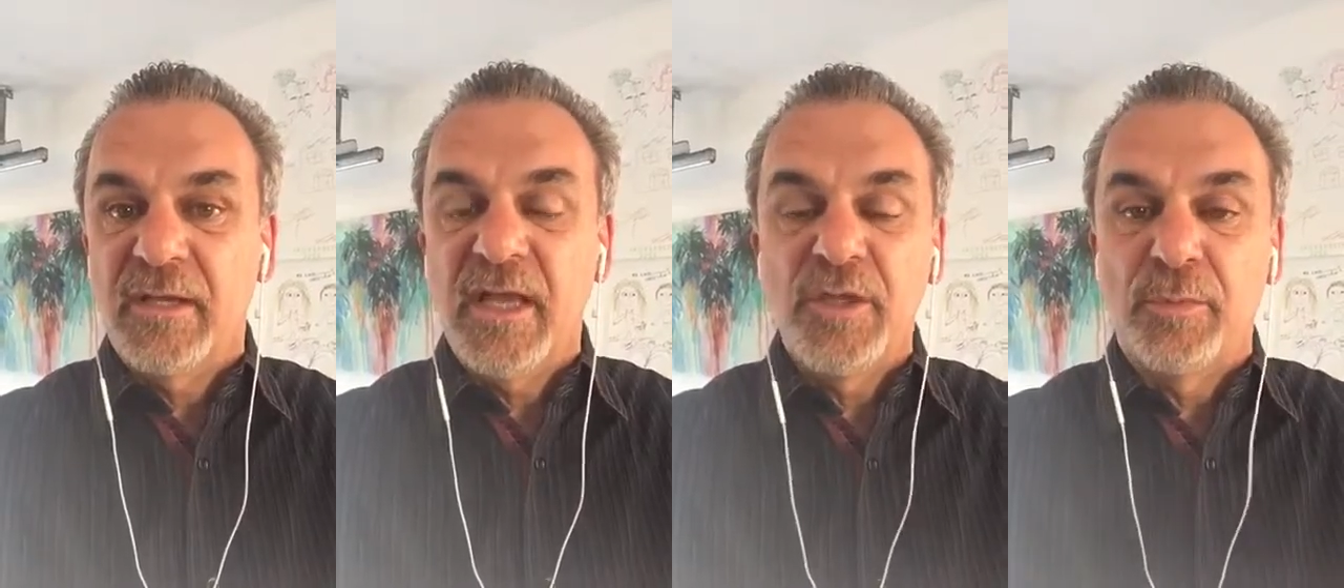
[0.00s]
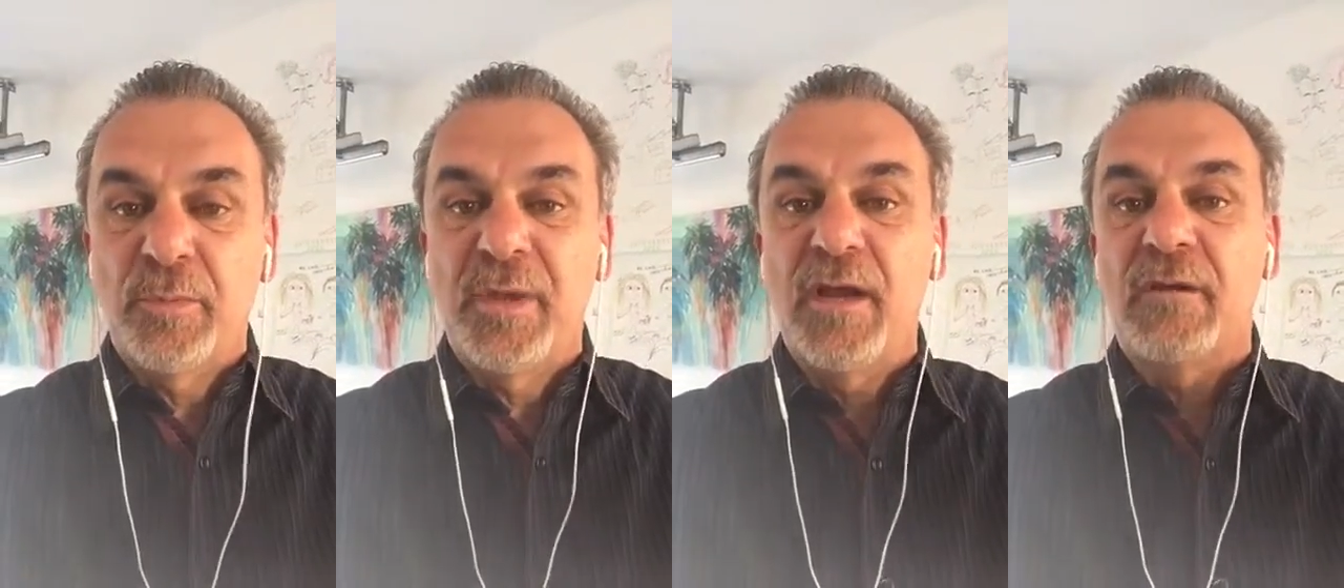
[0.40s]
get you
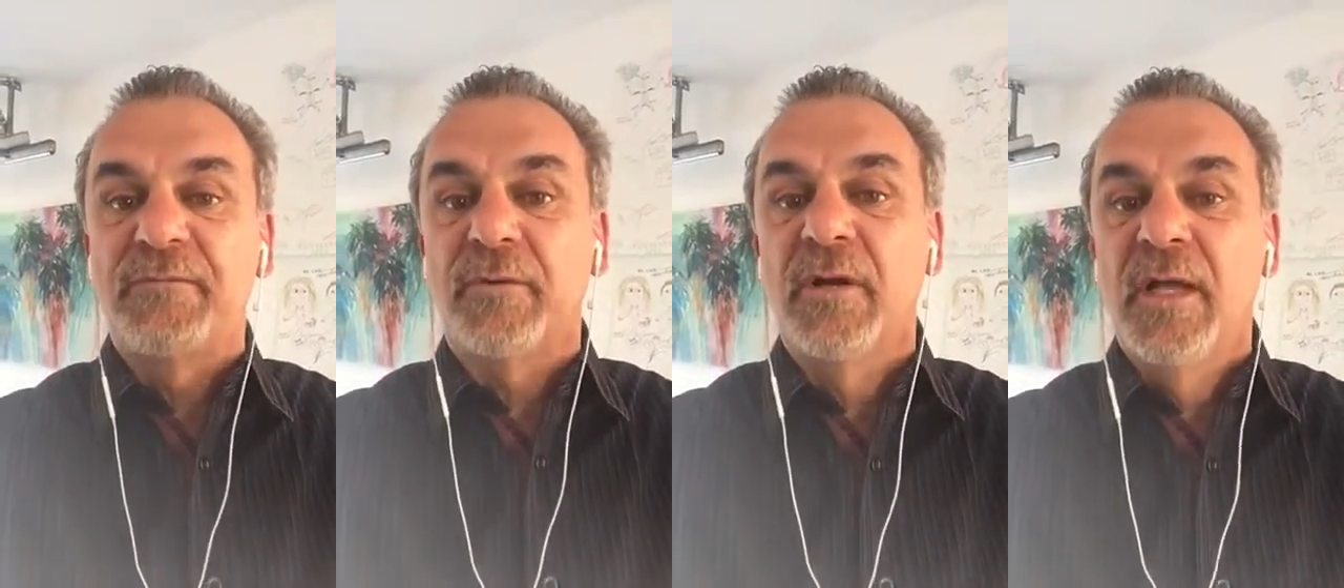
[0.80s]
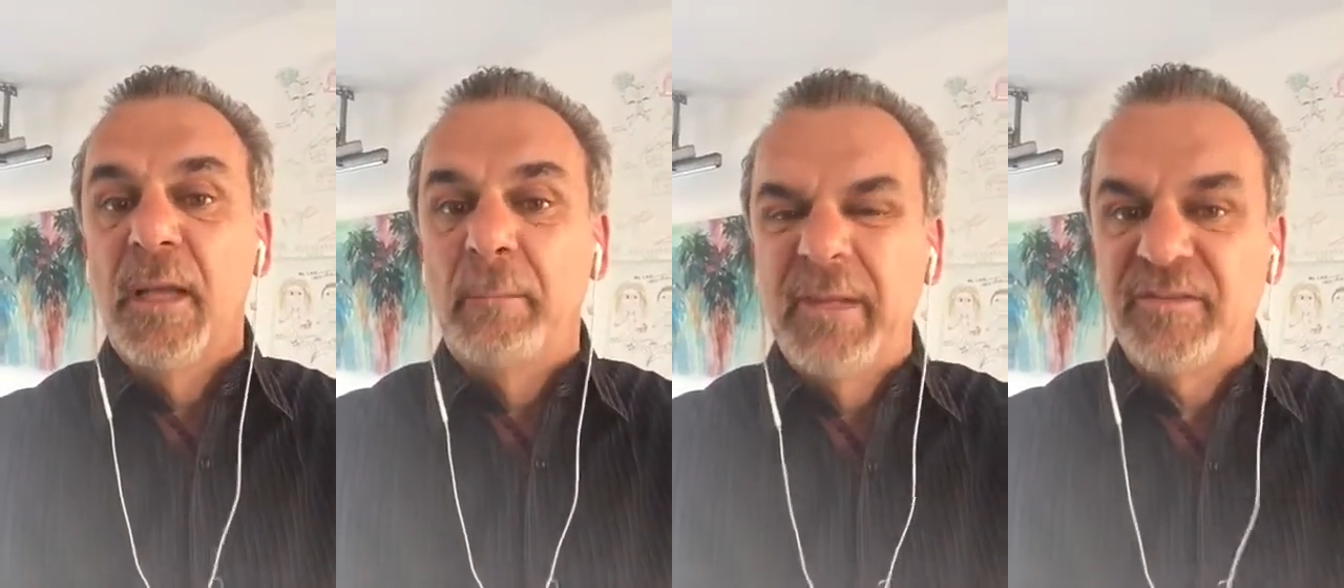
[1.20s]
prepared for
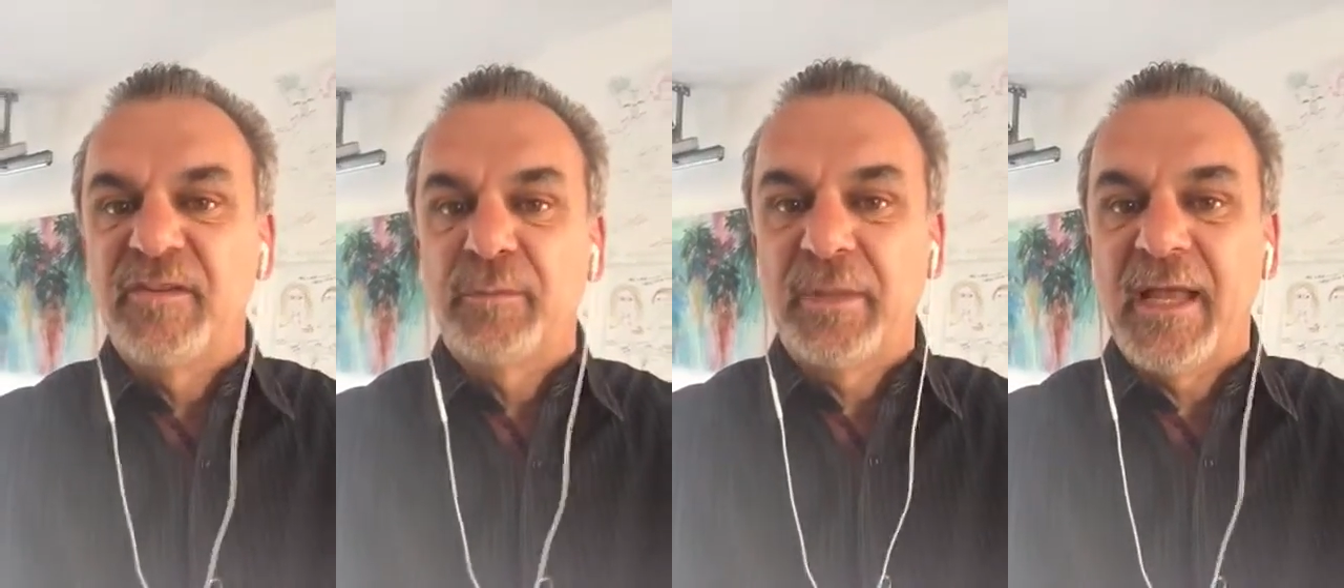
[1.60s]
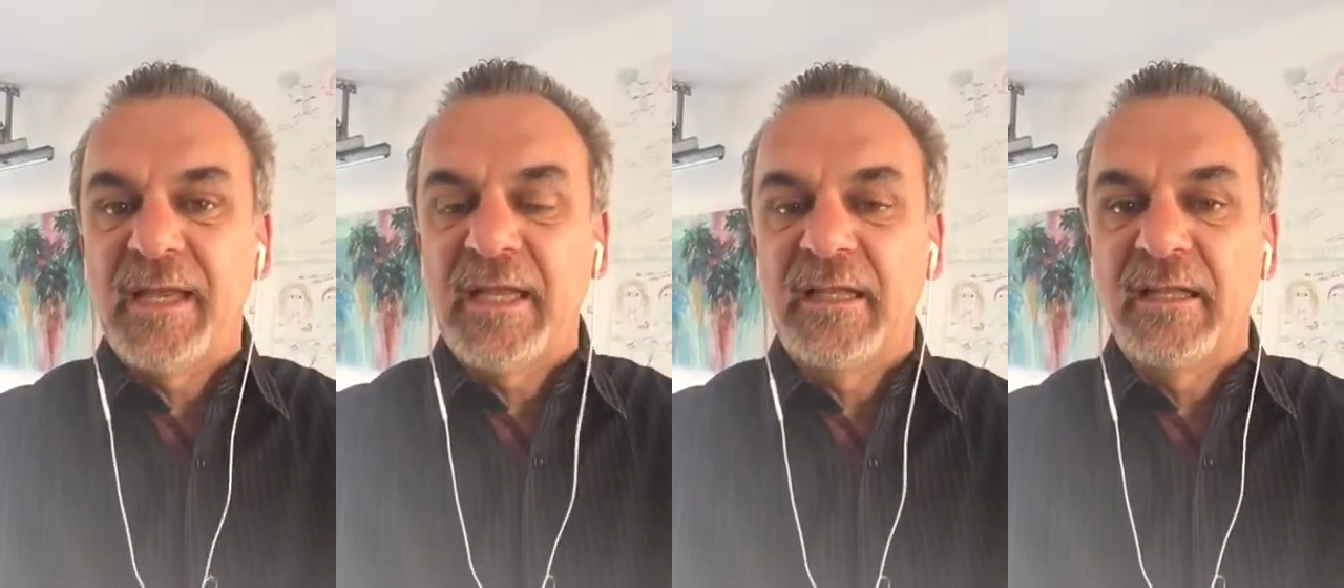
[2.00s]
business
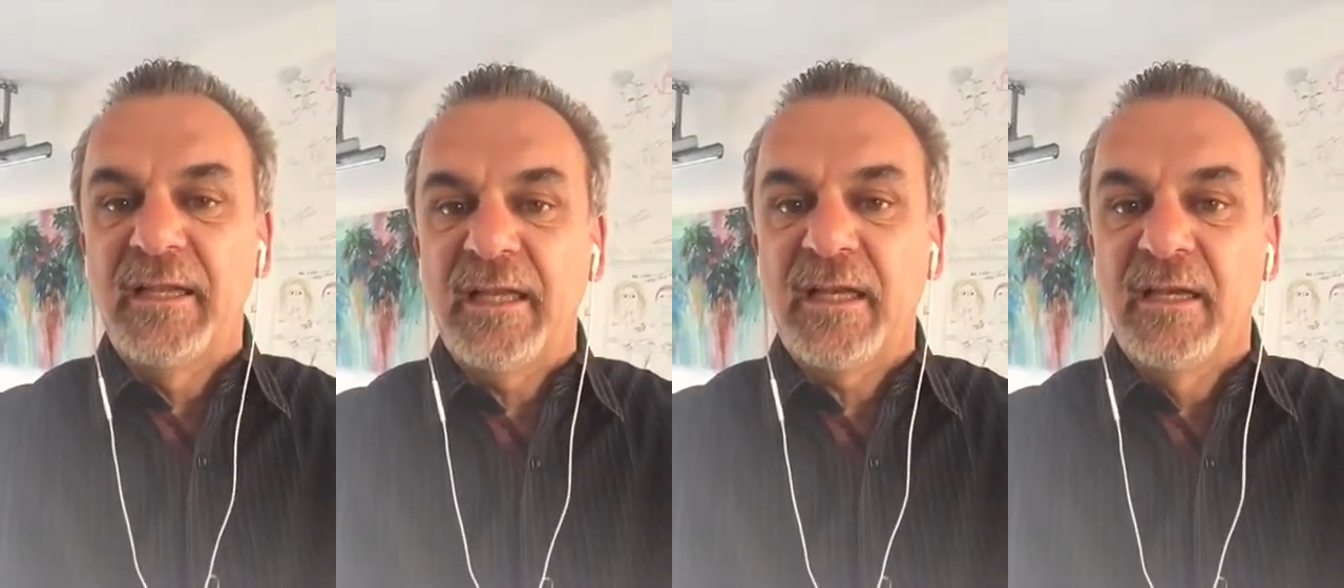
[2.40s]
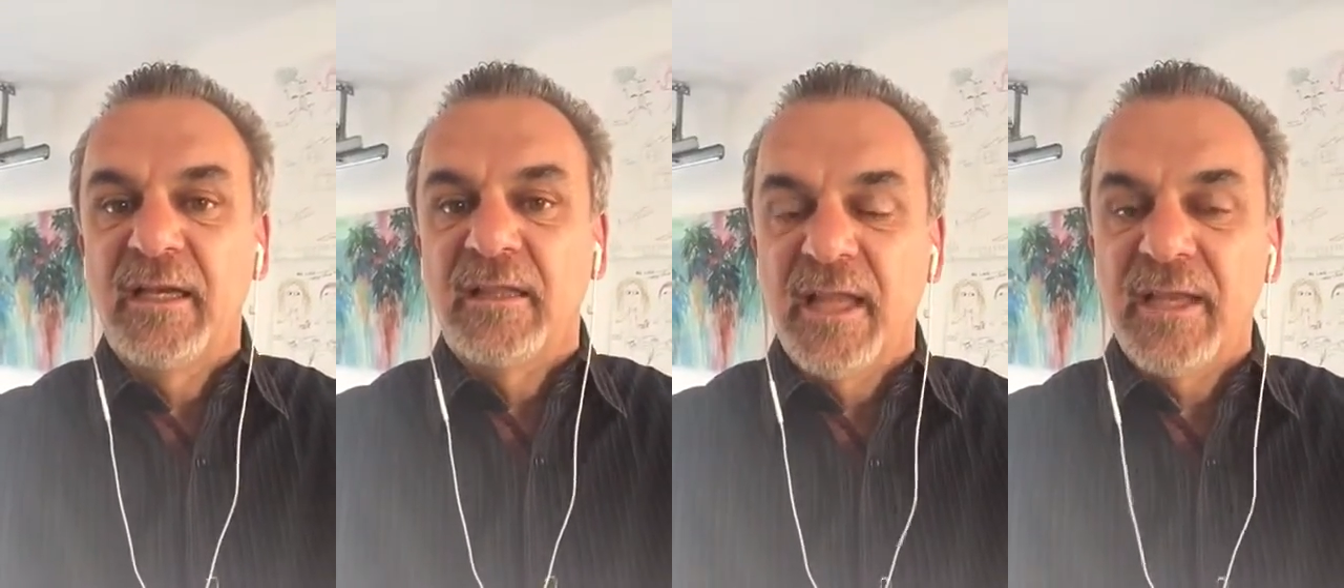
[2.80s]
planning clinic
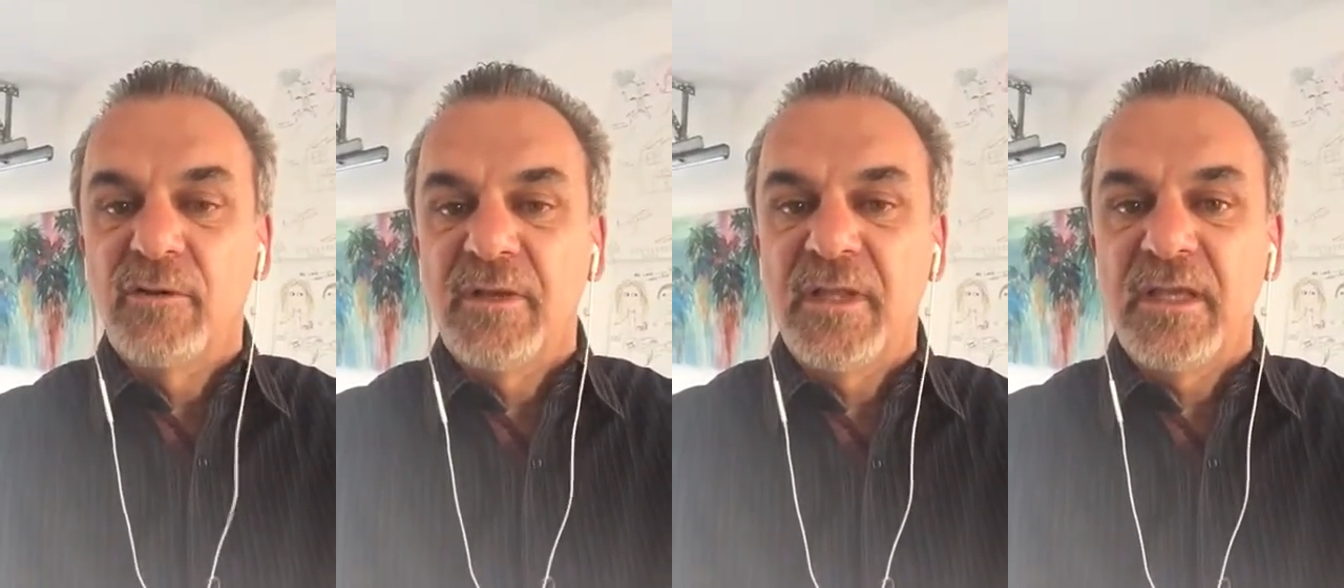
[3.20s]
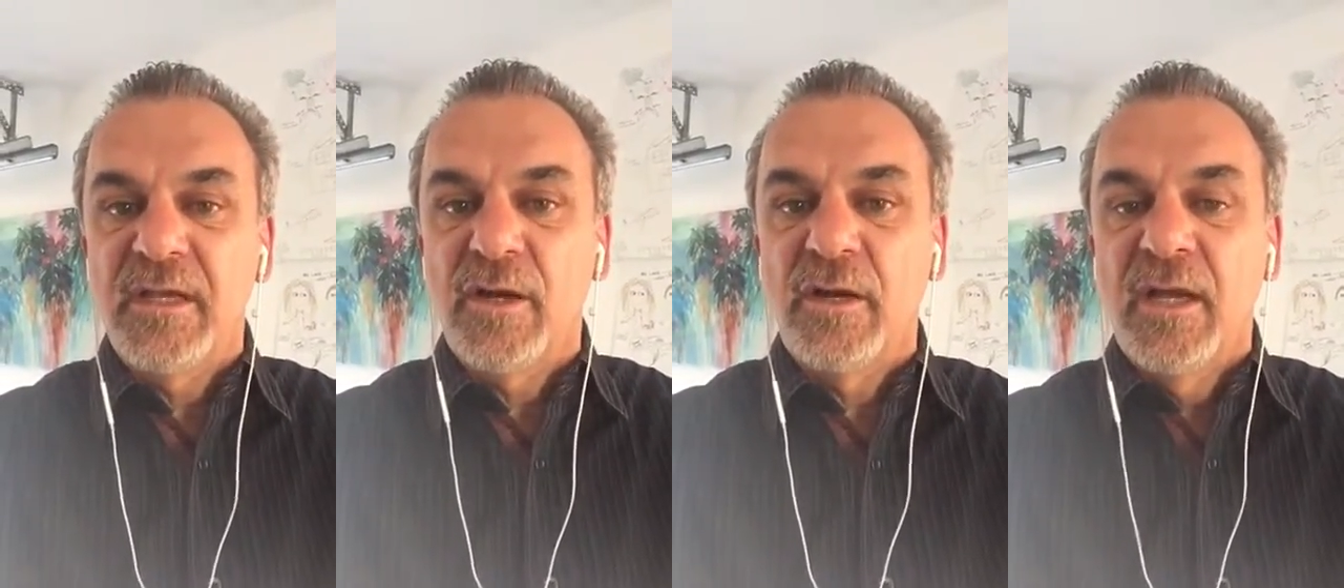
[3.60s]
later in the
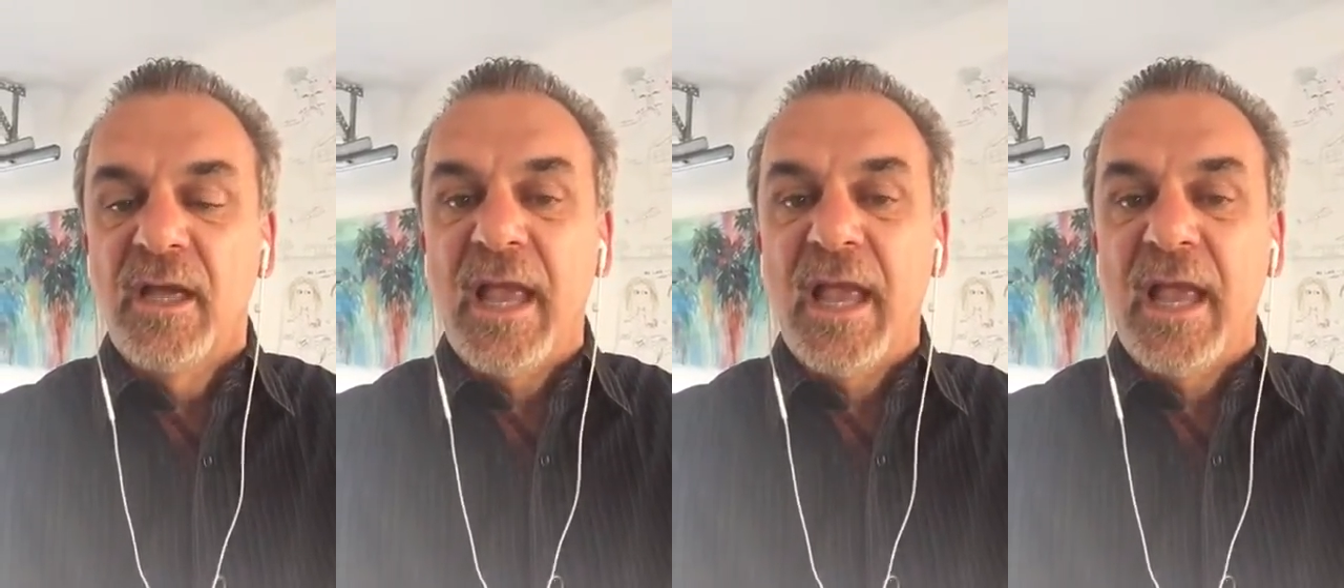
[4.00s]
year,